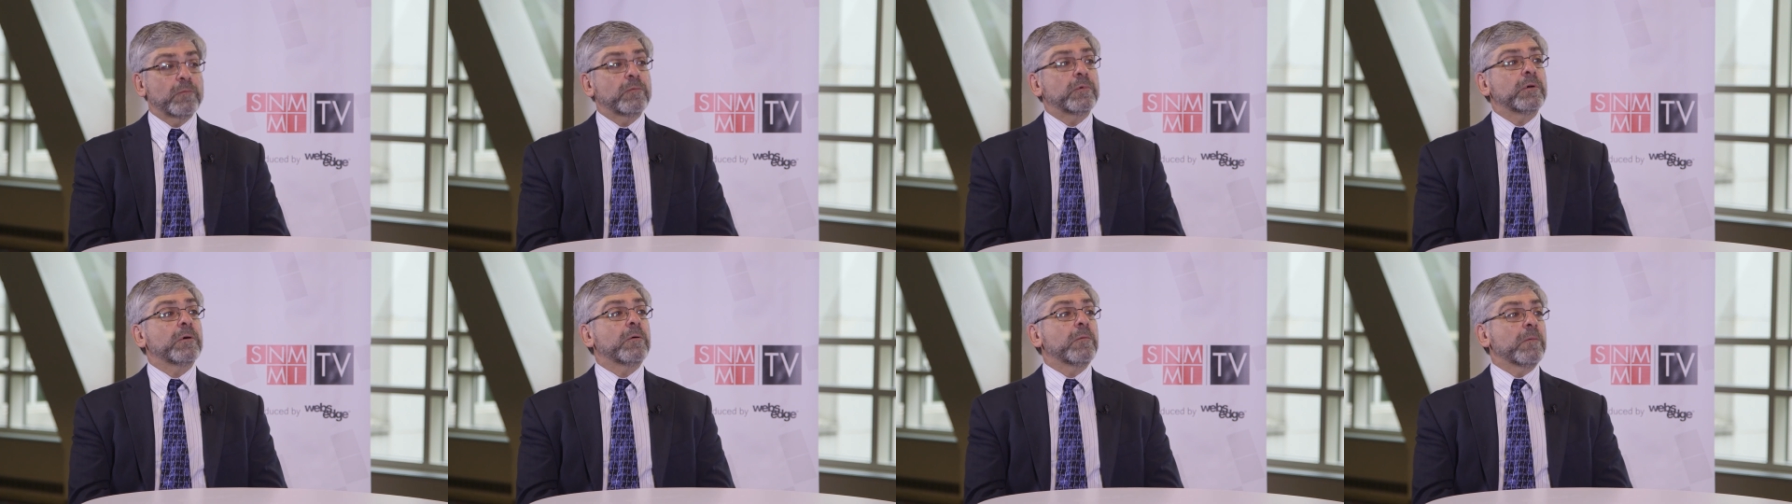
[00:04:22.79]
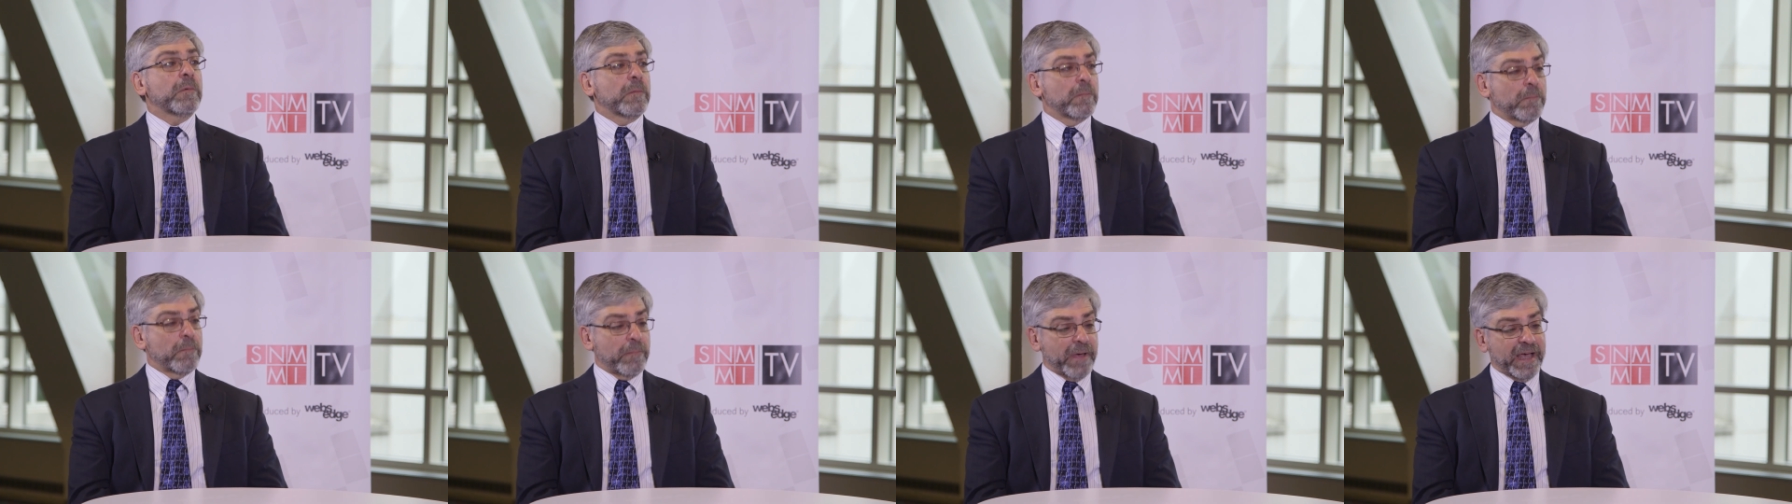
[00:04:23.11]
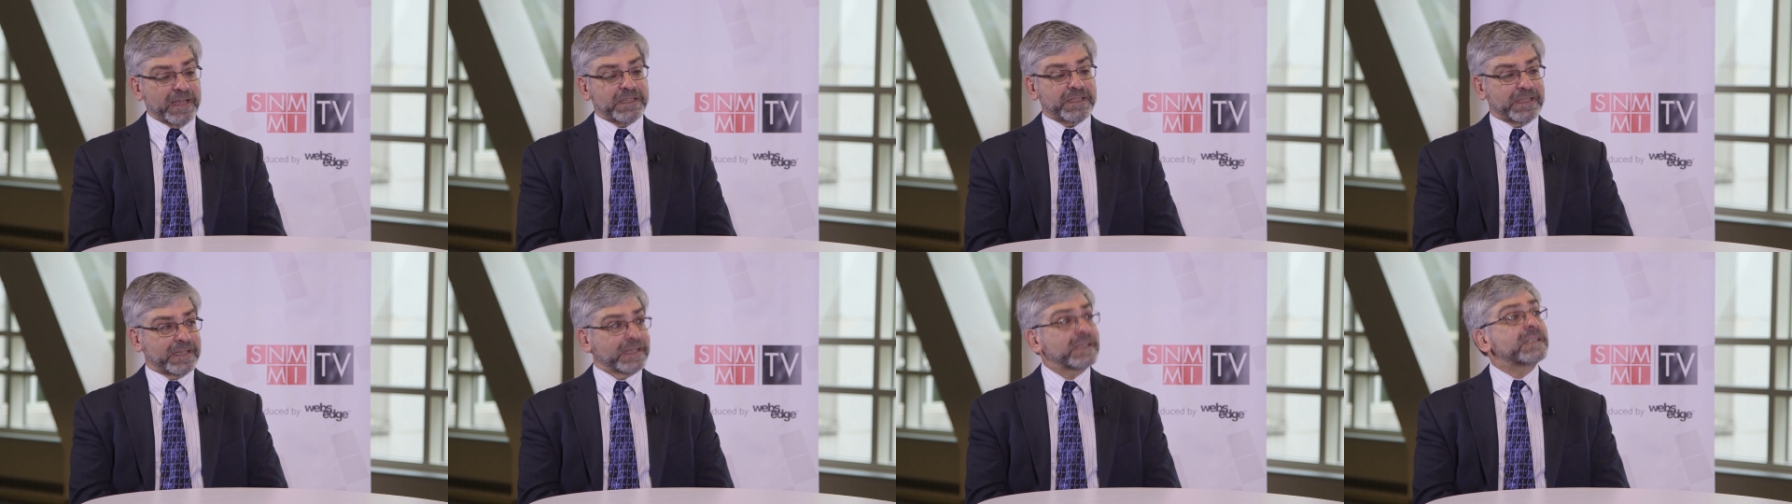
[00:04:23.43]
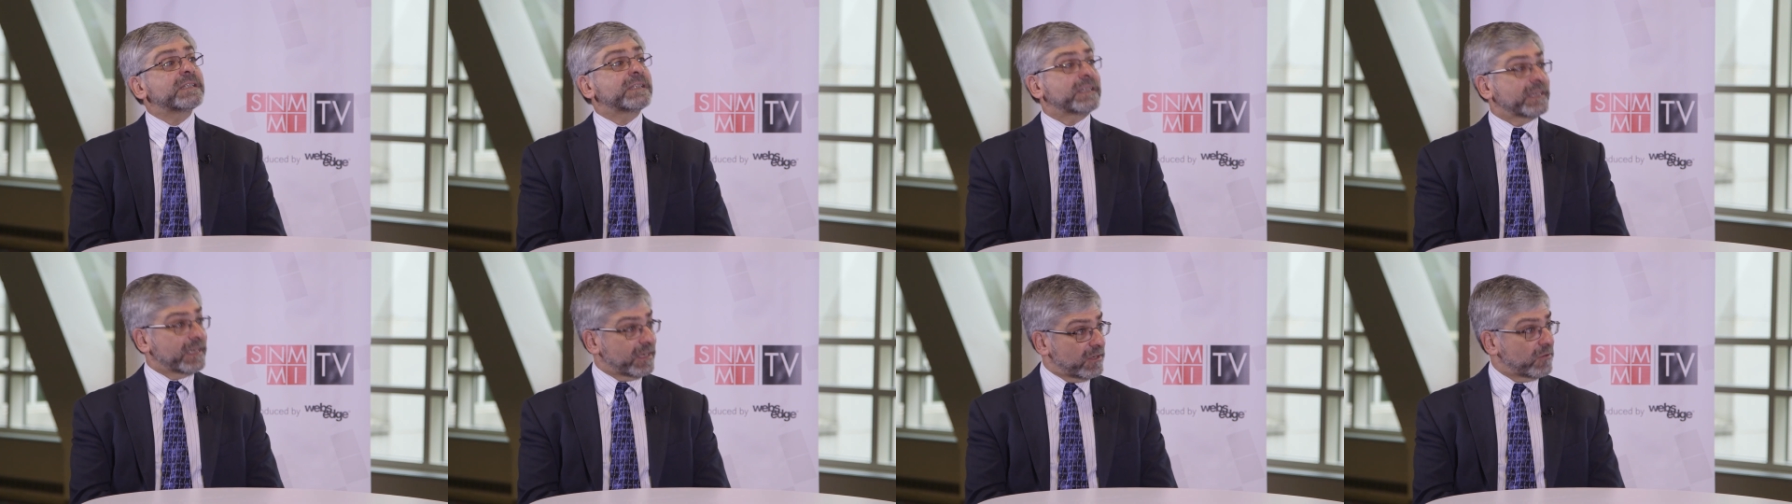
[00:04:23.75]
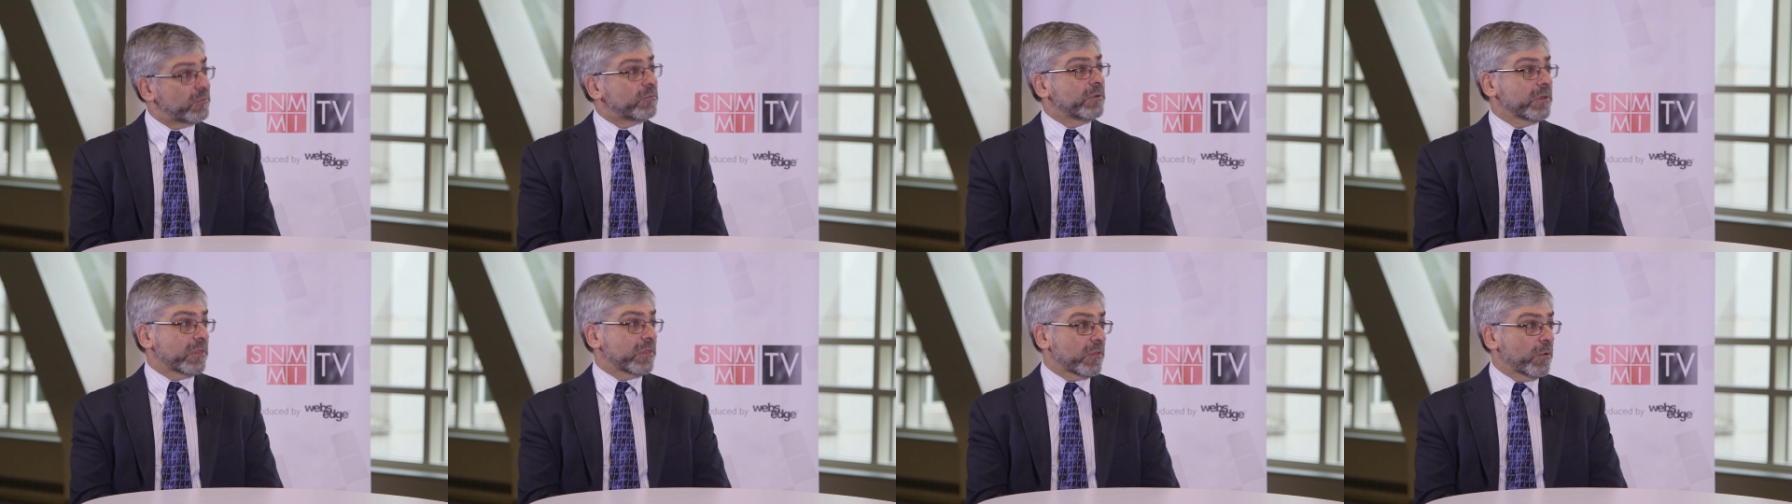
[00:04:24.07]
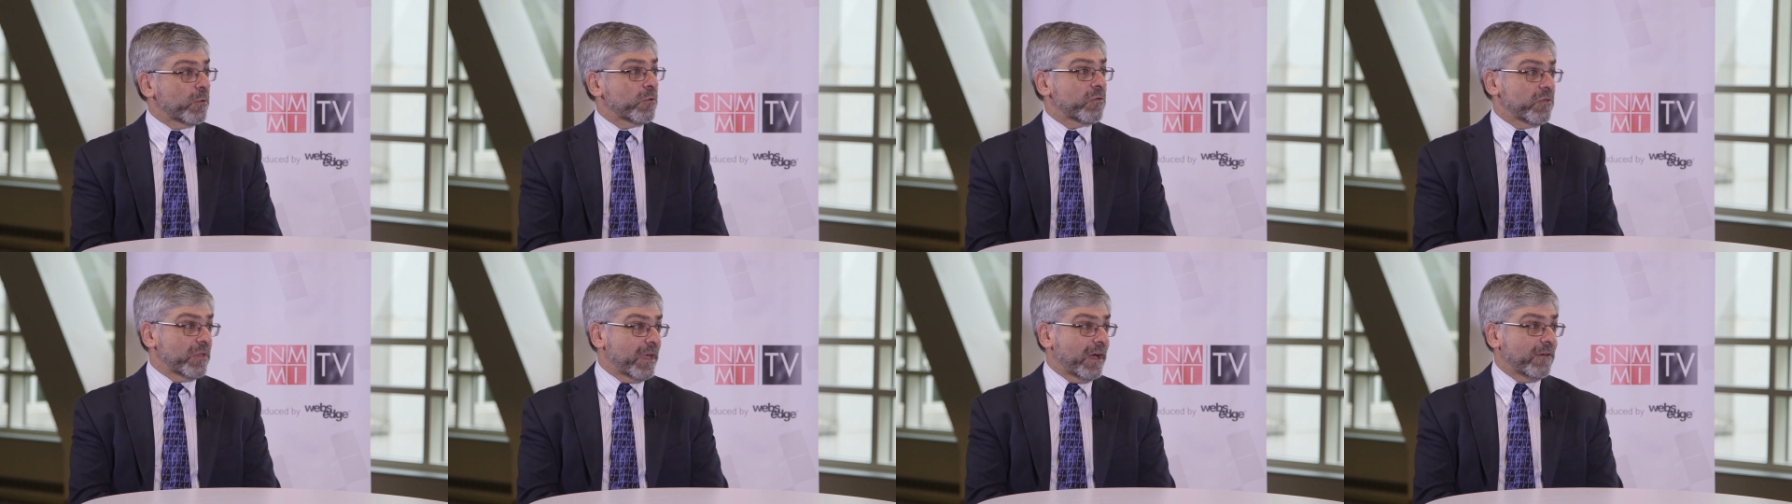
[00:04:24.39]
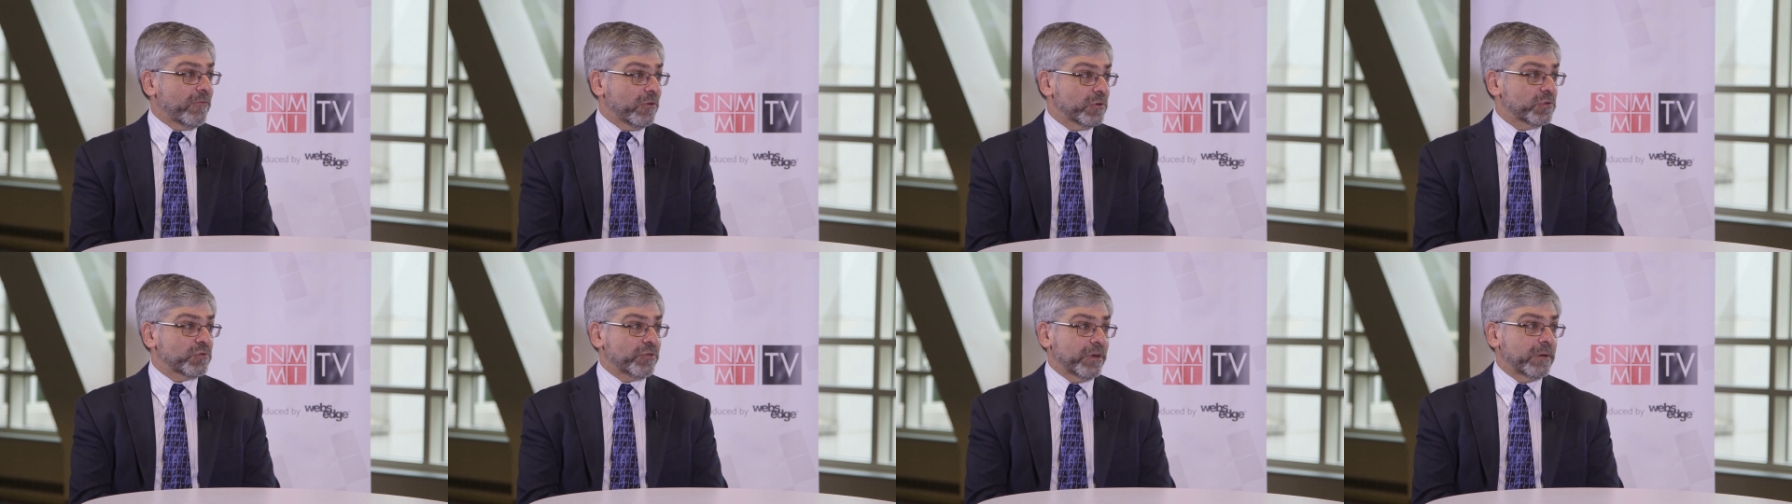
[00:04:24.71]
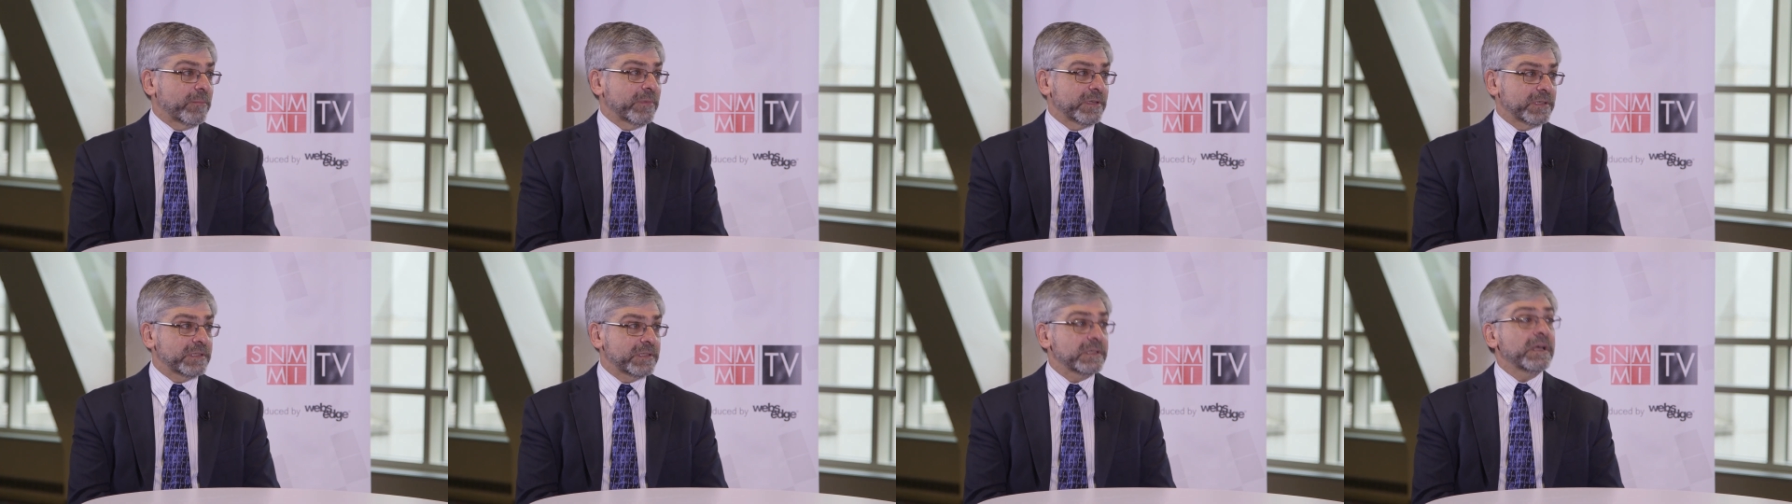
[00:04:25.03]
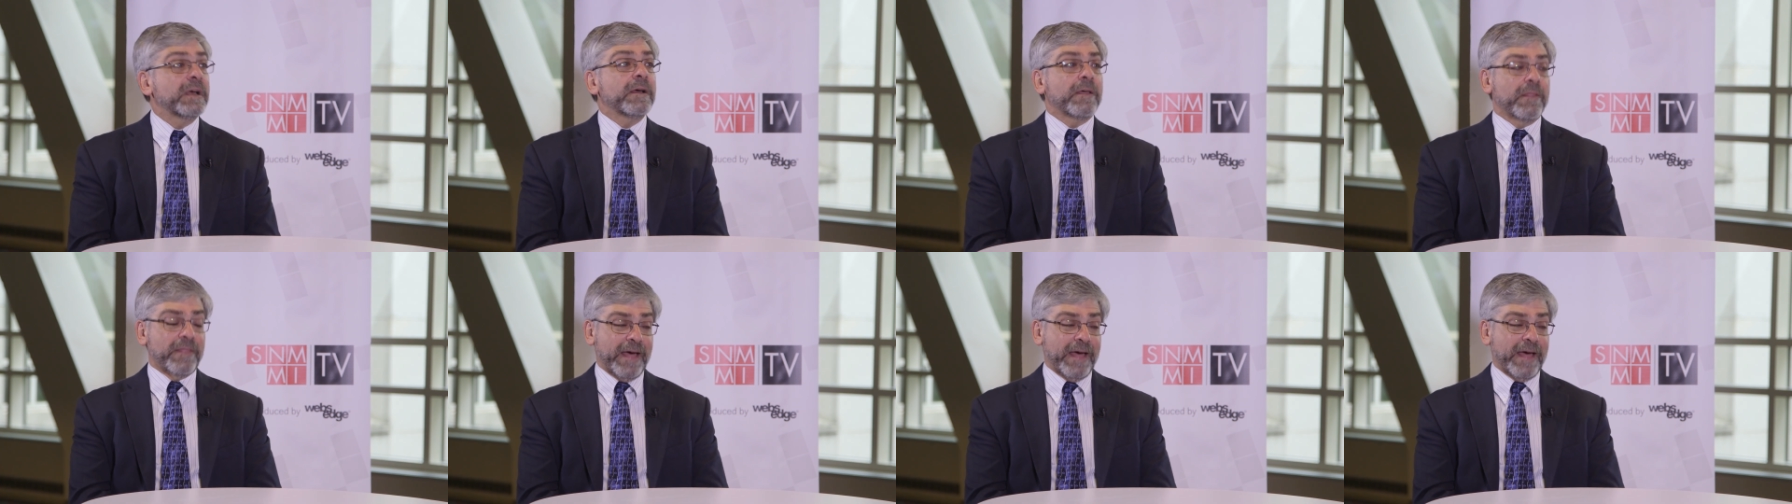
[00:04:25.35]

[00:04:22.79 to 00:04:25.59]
will best succeed with those novel treatments.